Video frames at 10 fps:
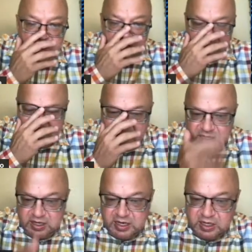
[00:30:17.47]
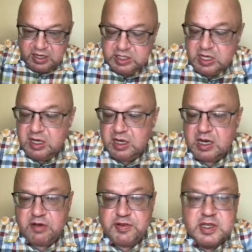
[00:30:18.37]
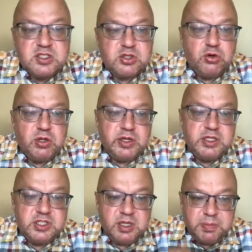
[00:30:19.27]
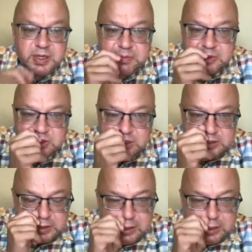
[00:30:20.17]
Again, I have links to all original papers, right?